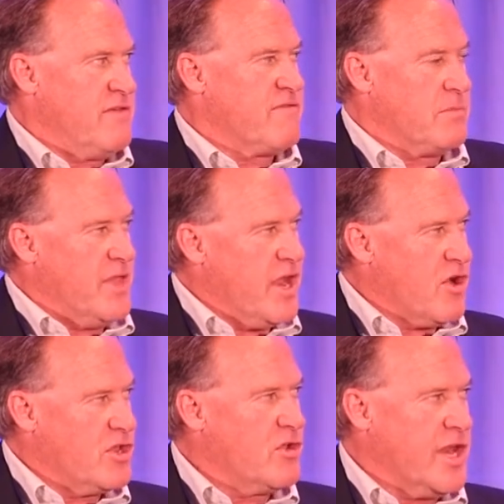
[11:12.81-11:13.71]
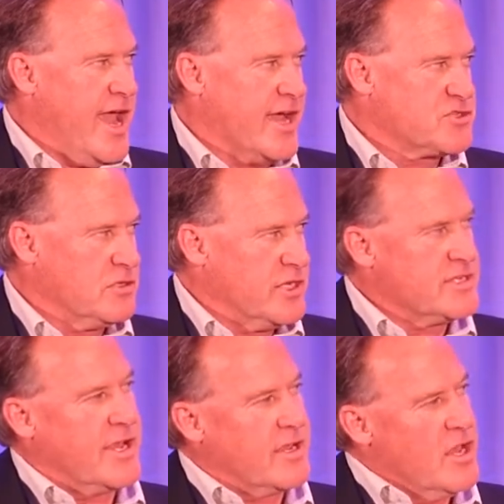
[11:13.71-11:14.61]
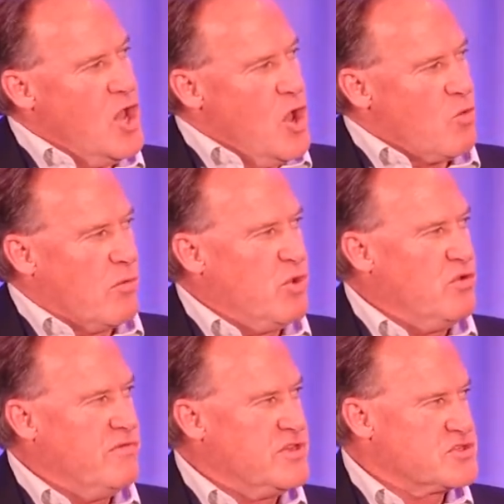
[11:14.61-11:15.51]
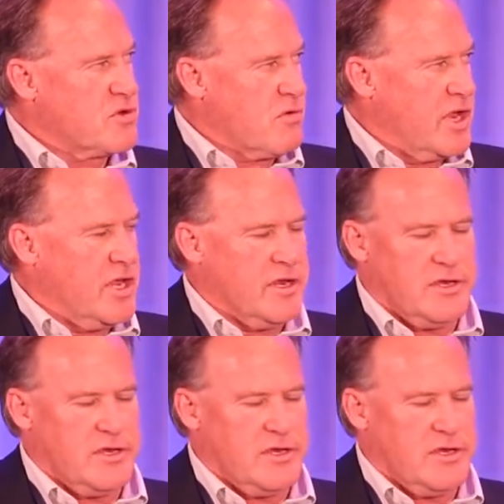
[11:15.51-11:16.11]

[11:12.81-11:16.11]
from there you can actually remove the screen,